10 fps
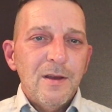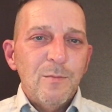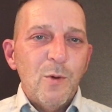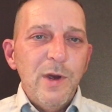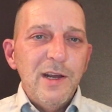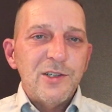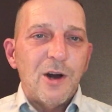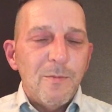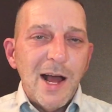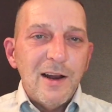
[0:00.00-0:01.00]
But we can
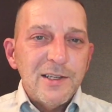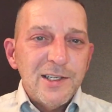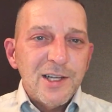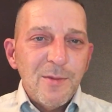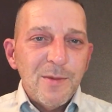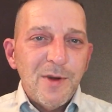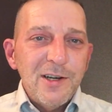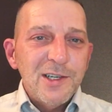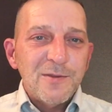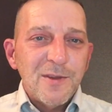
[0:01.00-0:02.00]
start balancing some of the
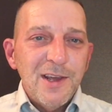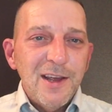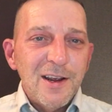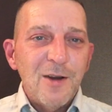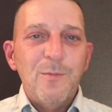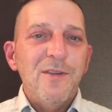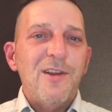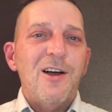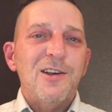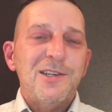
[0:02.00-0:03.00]
budgets for the income we've
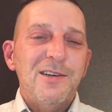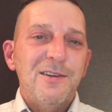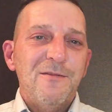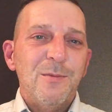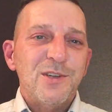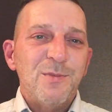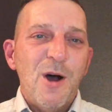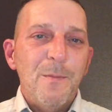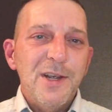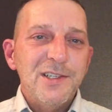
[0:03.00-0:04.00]
lost from the
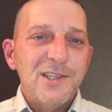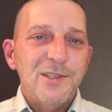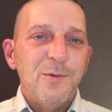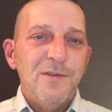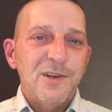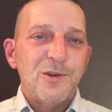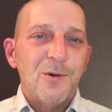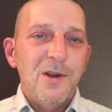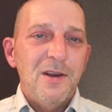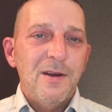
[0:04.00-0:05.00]
small businesses we've
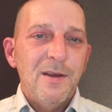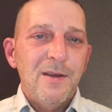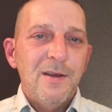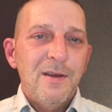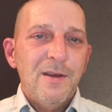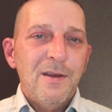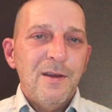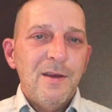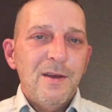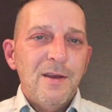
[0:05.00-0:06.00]
destroyed.
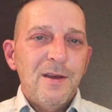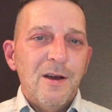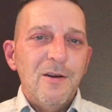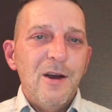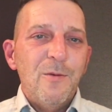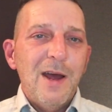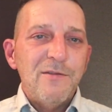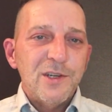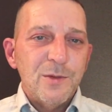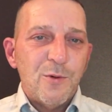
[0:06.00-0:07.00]
Oh no, we have
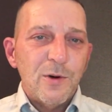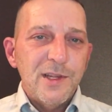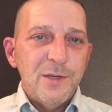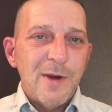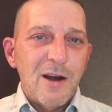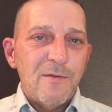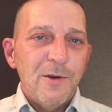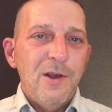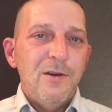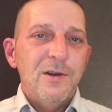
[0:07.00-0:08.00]
to support these powerful
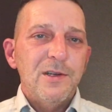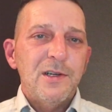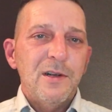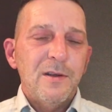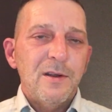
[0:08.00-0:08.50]
unions.